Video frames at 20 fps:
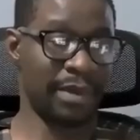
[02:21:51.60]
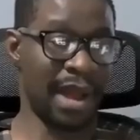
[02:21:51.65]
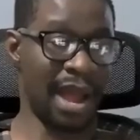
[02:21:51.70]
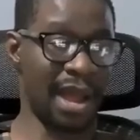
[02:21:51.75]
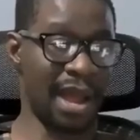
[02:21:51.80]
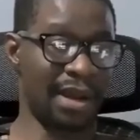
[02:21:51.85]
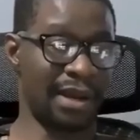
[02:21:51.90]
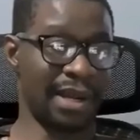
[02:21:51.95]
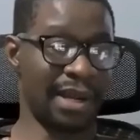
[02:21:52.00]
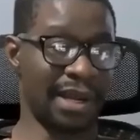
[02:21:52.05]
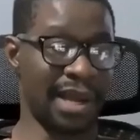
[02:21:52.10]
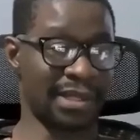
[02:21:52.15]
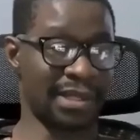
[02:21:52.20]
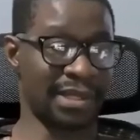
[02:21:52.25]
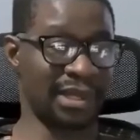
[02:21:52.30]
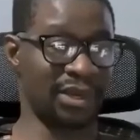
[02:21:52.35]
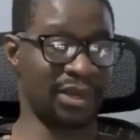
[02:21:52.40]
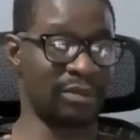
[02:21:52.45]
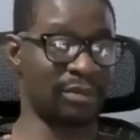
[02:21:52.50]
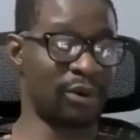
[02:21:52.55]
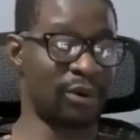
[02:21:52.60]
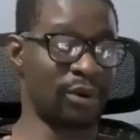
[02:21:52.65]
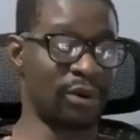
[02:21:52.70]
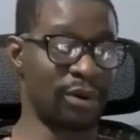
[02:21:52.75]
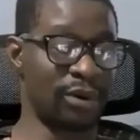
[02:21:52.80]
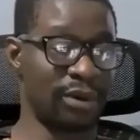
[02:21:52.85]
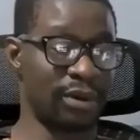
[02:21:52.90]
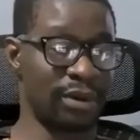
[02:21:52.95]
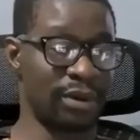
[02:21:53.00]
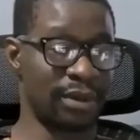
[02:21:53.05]
Well, like I say no
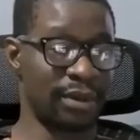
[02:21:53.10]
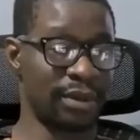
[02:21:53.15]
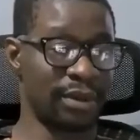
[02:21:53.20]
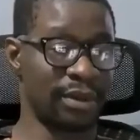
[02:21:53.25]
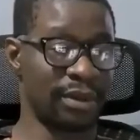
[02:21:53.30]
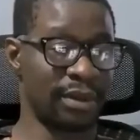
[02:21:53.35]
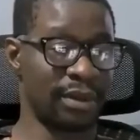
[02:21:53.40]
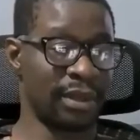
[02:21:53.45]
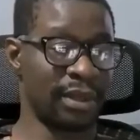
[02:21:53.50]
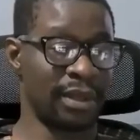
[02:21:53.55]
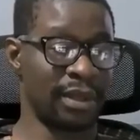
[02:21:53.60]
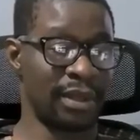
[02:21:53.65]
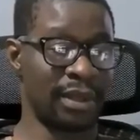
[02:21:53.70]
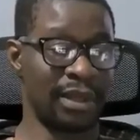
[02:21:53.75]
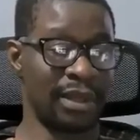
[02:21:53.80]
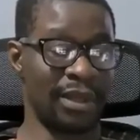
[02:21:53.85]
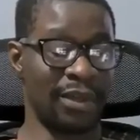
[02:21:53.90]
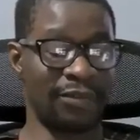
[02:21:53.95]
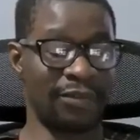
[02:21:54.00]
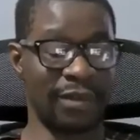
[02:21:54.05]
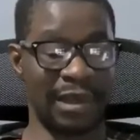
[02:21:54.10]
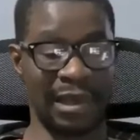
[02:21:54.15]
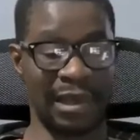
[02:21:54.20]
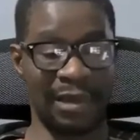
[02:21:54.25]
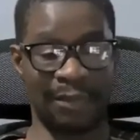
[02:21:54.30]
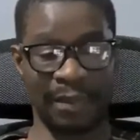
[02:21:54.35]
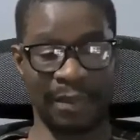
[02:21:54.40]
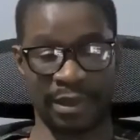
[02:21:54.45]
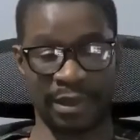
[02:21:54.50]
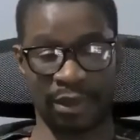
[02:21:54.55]
more. If
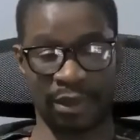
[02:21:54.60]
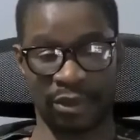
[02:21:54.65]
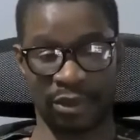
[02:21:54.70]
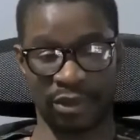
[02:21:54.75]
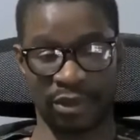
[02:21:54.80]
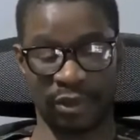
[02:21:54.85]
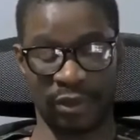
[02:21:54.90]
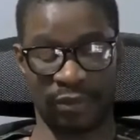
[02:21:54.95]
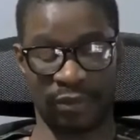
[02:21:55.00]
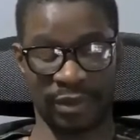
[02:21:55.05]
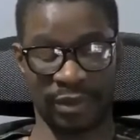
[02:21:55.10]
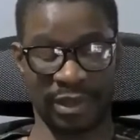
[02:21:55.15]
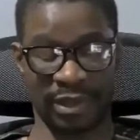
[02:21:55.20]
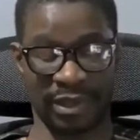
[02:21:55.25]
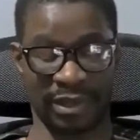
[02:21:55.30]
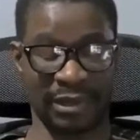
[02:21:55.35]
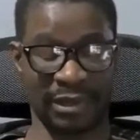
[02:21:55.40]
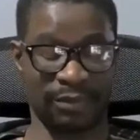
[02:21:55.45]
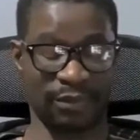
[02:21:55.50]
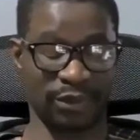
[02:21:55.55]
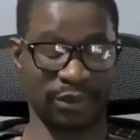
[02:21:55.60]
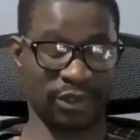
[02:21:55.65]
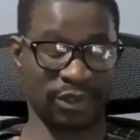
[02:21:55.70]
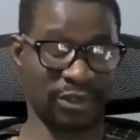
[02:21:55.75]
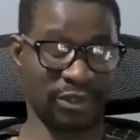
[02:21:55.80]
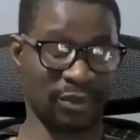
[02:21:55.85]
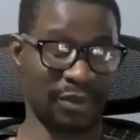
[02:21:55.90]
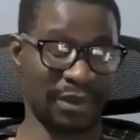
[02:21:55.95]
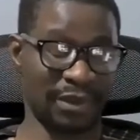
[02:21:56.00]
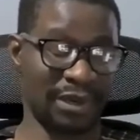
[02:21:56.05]
APC continue for take the
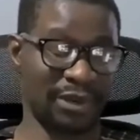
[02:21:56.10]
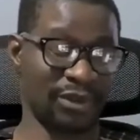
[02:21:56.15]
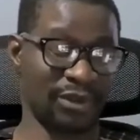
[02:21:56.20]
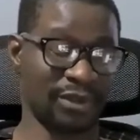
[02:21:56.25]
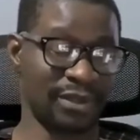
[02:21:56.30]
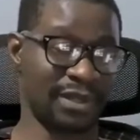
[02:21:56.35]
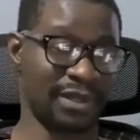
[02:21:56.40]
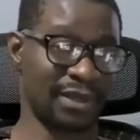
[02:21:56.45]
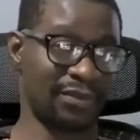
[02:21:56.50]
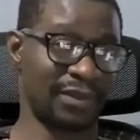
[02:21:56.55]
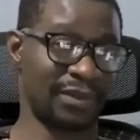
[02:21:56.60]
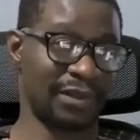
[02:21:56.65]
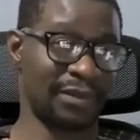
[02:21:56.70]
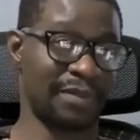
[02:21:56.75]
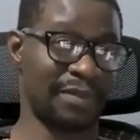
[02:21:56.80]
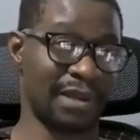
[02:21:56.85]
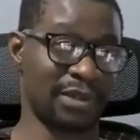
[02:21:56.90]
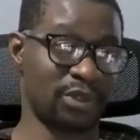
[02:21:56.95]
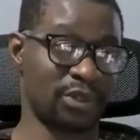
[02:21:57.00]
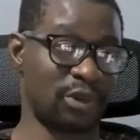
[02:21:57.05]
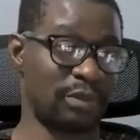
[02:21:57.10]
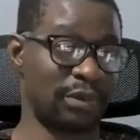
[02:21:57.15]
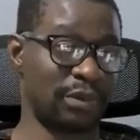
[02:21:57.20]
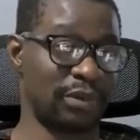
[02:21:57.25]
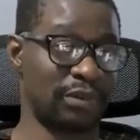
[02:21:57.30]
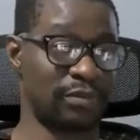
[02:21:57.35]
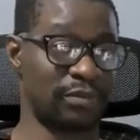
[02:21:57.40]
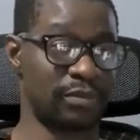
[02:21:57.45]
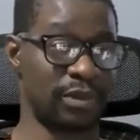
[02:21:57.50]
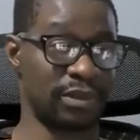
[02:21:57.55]
position where they don't take for the past couple
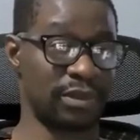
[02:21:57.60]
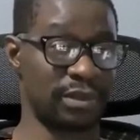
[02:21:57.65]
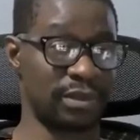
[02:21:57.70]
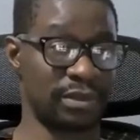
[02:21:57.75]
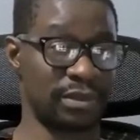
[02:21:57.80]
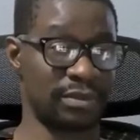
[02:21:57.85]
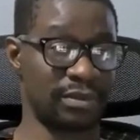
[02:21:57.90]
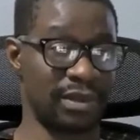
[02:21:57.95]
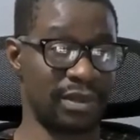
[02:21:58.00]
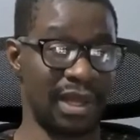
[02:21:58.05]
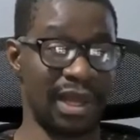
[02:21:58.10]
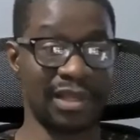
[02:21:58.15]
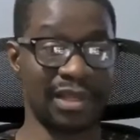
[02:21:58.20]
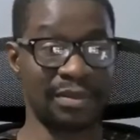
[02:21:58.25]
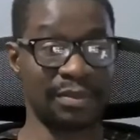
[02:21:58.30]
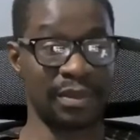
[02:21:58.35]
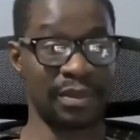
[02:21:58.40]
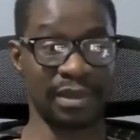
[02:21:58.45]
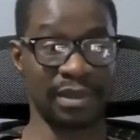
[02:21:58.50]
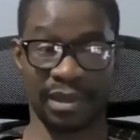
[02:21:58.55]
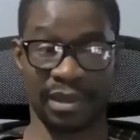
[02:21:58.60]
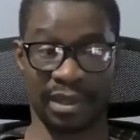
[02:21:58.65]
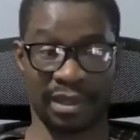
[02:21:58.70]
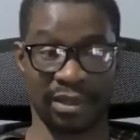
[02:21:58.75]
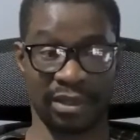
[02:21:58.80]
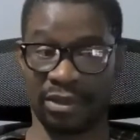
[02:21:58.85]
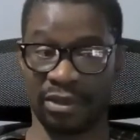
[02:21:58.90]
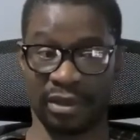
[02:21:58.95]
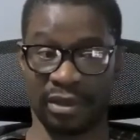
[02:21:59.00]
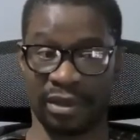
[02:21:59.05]
of months, it means they can
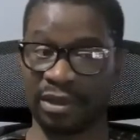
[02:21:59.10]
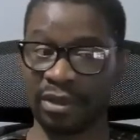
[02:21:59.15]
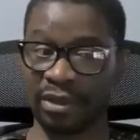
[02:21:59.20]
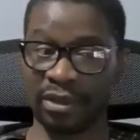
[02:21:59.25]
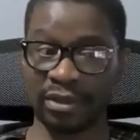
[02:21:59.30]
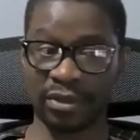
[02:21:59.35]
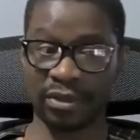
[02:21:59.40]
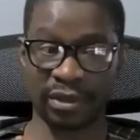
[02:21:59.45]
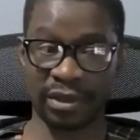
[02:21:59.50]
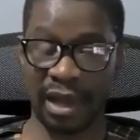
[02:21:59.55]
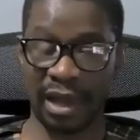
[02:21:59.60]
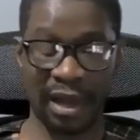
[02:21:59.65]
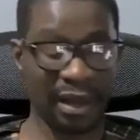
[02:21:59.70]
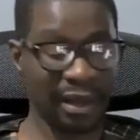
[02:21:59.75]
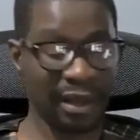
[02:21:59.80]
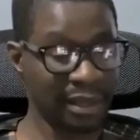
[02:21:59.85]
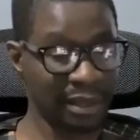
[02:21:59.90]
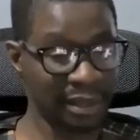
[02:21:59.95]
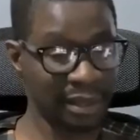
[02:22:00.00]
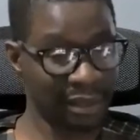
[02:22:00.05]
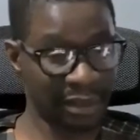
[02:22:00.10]
do it. They're not going to die.